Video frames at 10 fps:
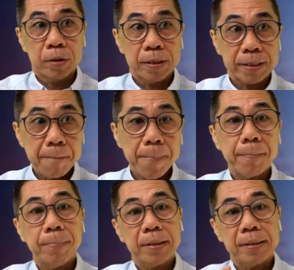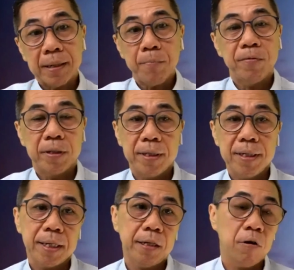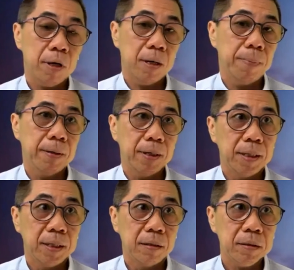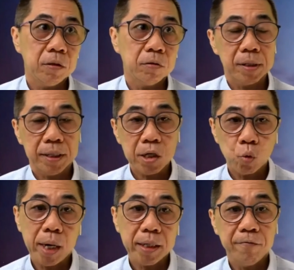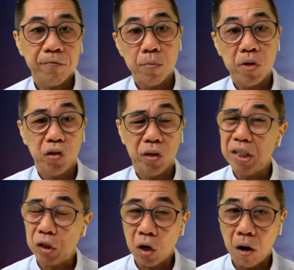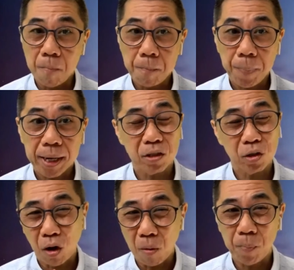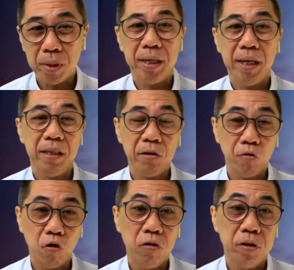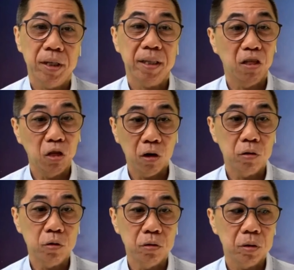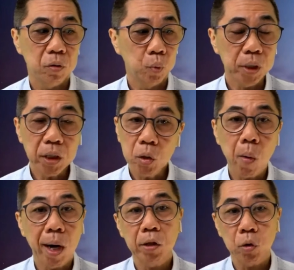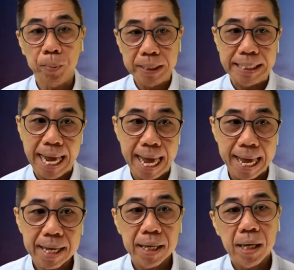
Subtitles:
to sum up some of the things that I talked about earlier on, stage 1 information is complex, complicated raw data. Not good. We don't want to be there.